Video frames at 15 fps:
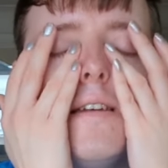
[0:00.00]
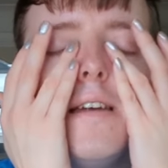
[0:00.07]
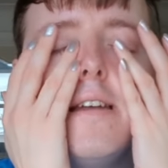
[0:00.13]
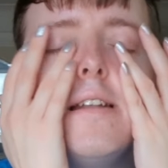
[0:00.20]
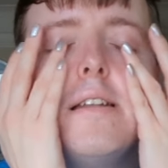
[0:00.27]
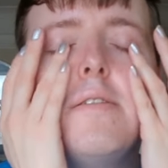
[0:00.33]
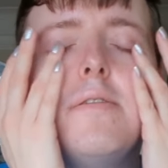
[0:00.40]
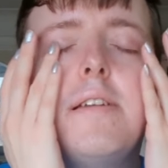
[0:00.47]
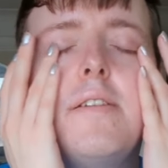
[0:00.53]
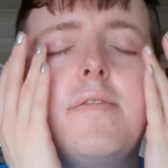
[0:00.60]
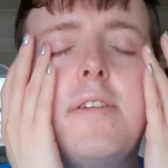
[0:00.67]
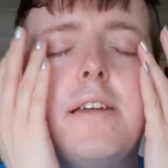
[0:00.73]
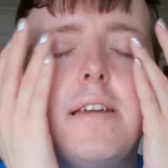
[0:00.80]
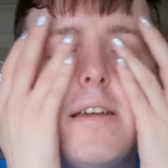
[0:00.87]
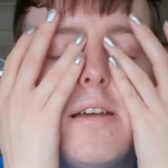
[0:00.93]
and ring
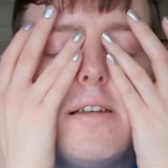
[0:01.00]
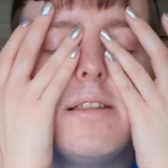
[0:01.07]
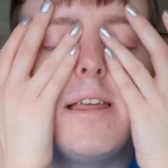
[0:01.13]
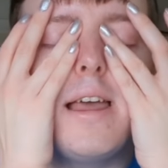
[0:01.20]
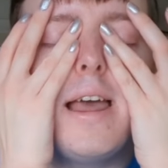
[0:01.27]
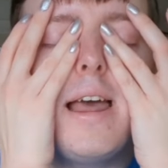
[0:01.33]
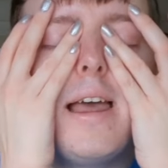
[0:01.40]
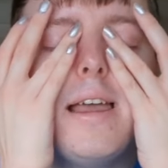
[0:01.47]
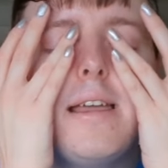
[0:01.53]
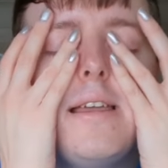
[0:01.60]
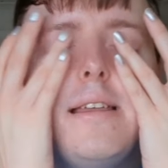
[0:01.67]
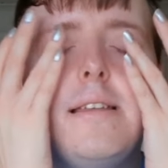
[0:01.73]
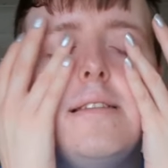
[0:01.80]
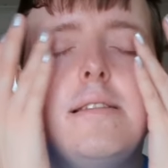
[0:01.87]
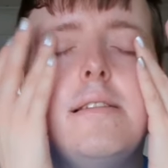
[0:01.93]
finger on the
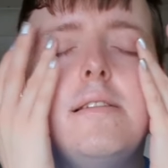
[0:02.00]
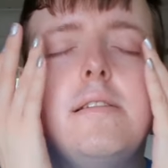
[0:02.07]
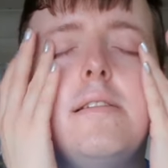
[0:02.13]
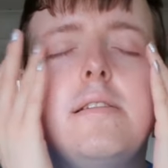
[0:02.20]
eyes.